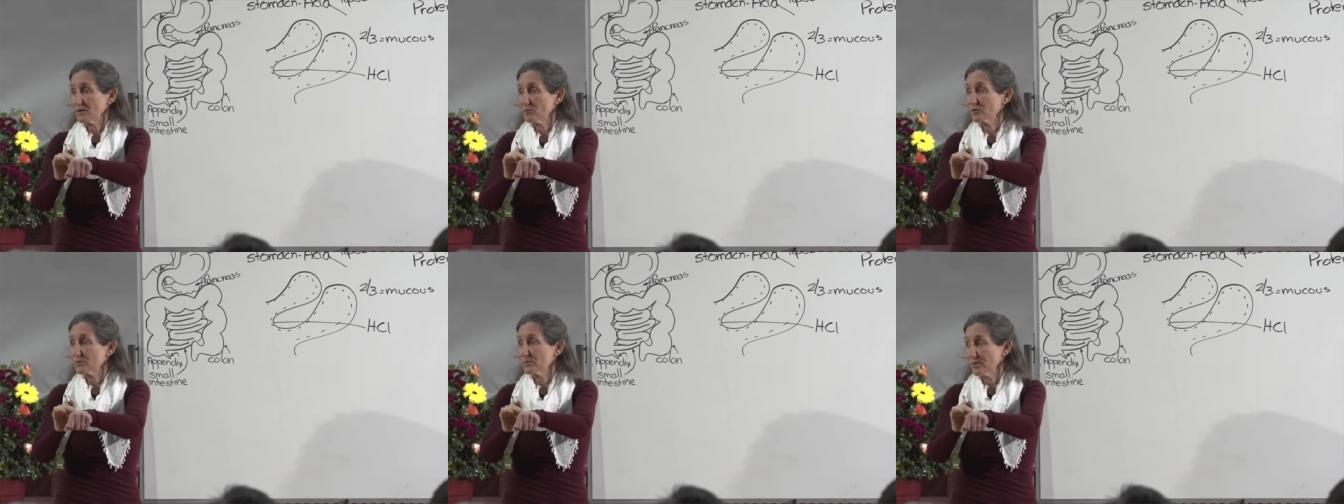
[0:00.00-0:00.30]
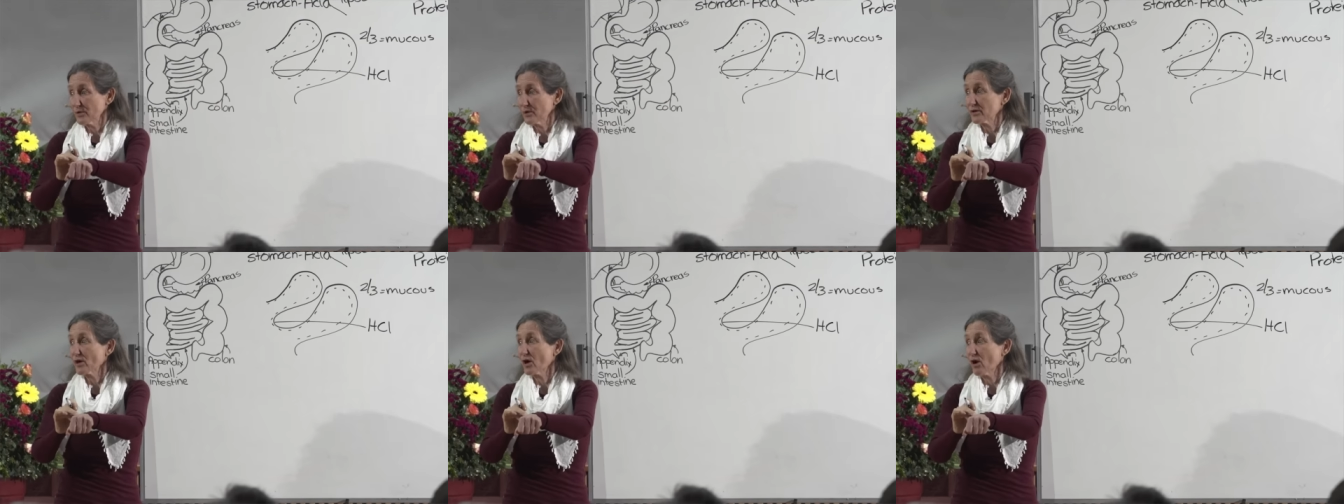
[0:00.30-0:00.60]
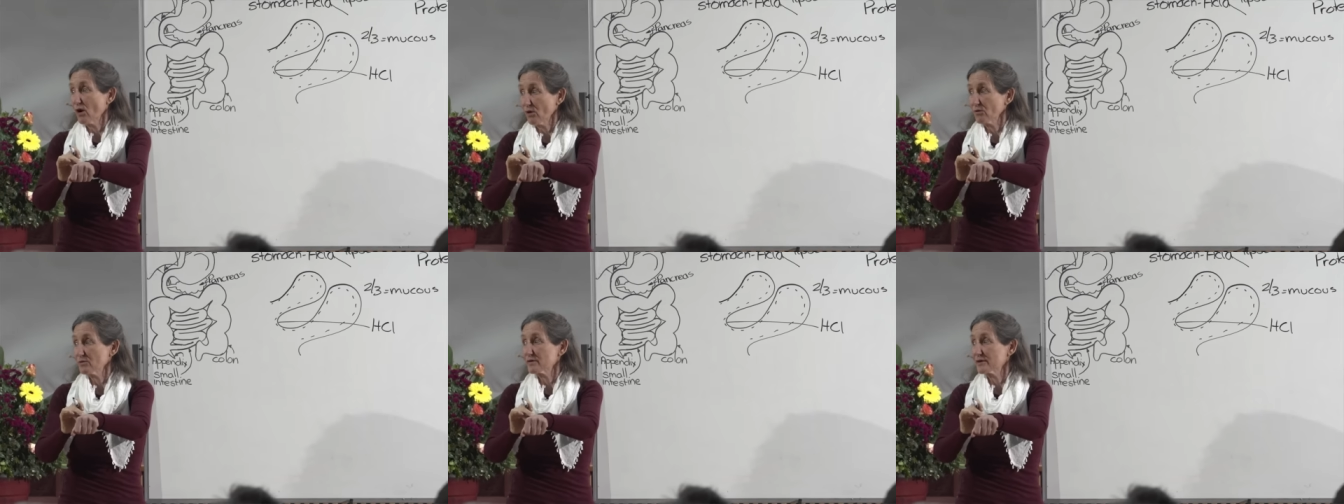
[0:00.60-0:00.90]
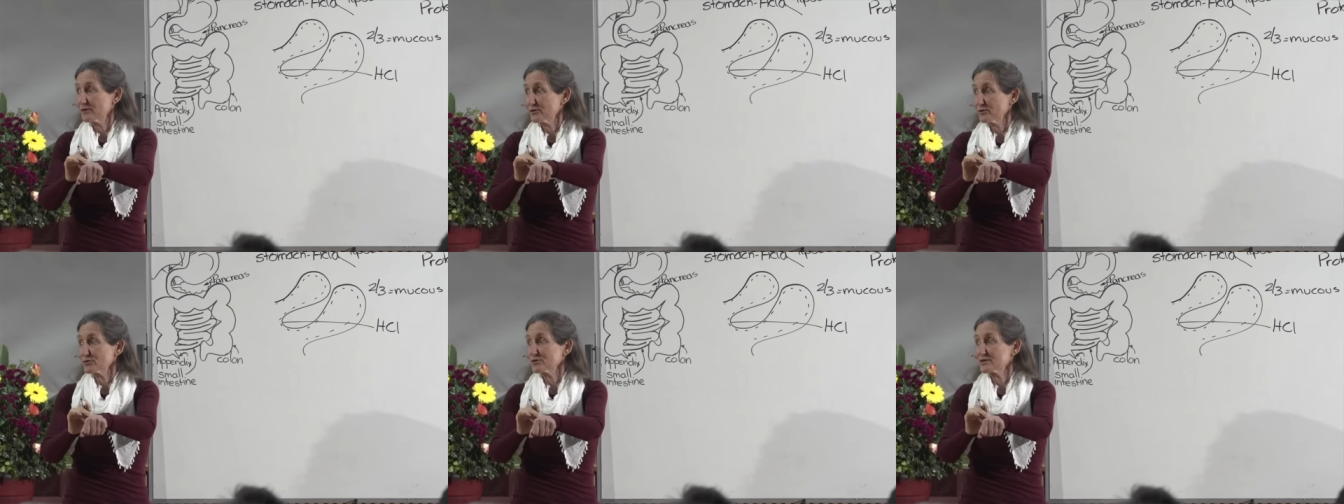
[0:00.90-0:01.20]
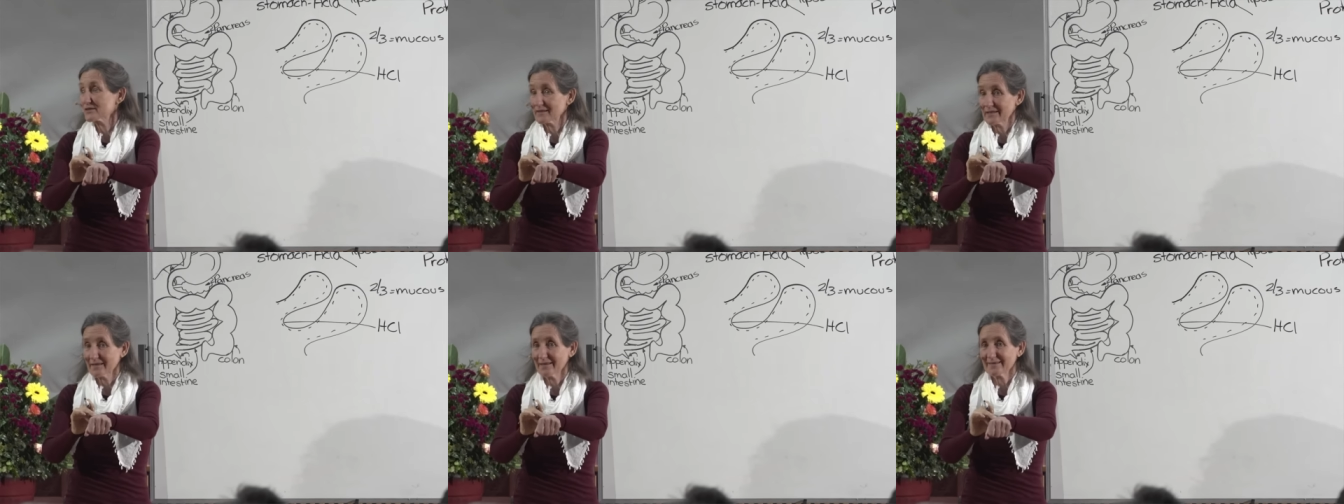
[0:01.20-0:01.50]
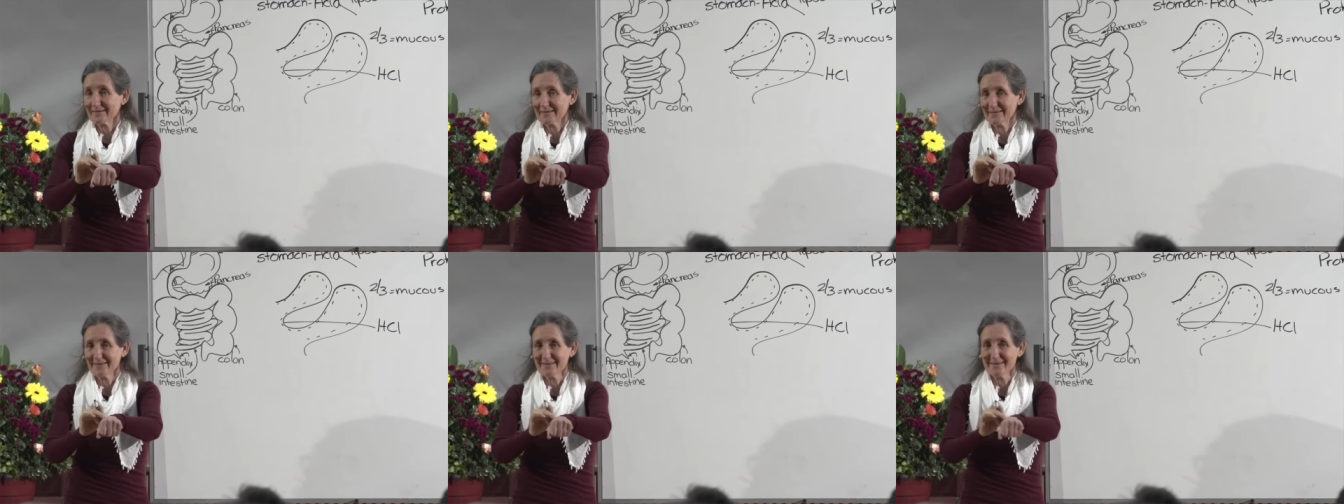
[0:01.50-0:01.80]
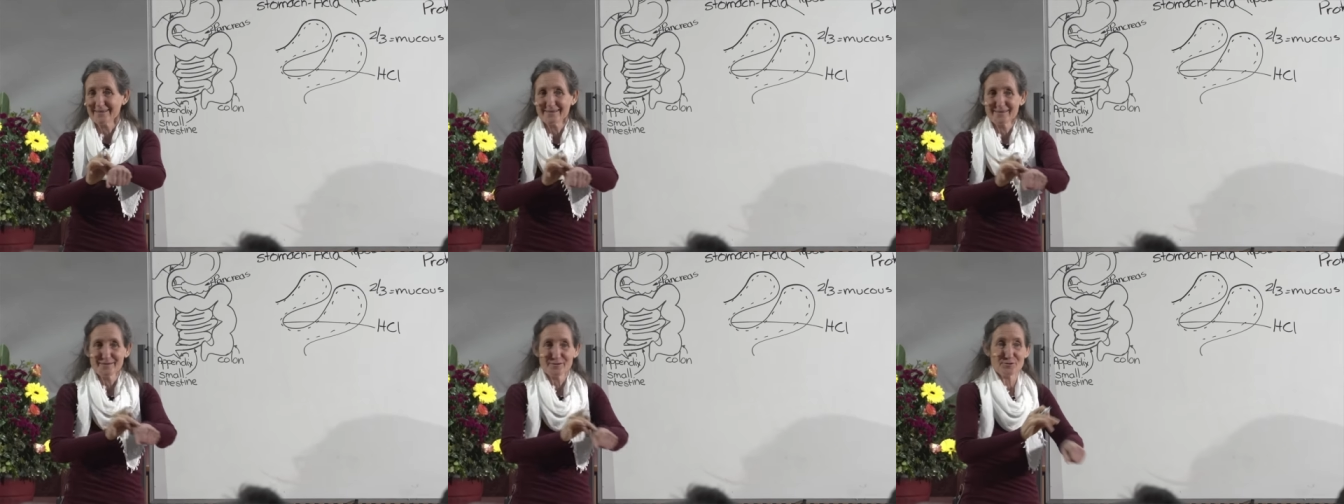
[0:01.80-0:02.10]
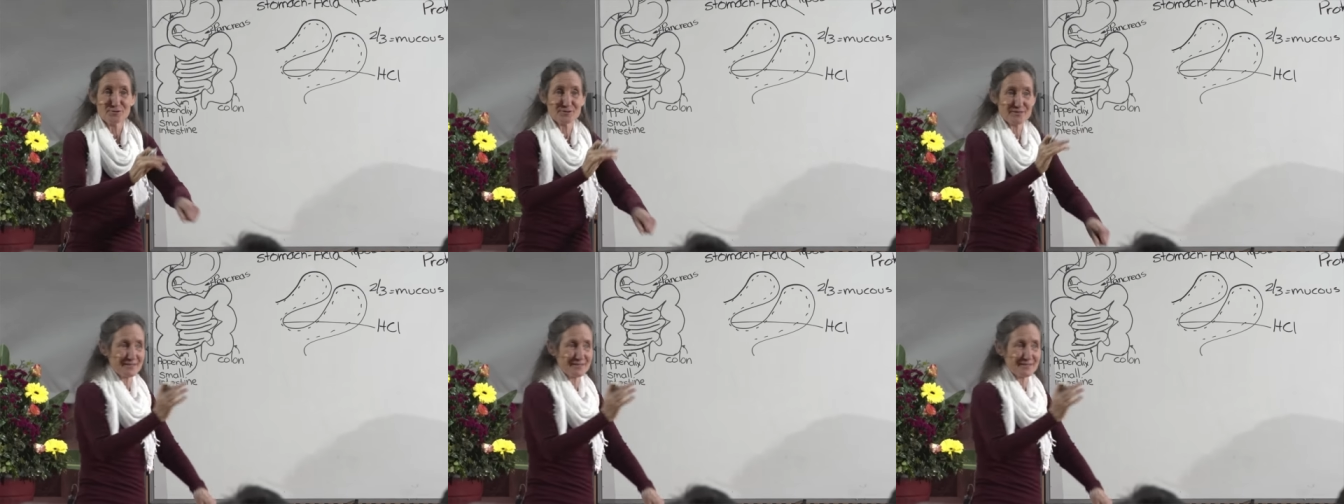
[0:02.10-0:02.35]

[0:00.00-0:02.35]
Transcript: it would burn a hole in your skin. You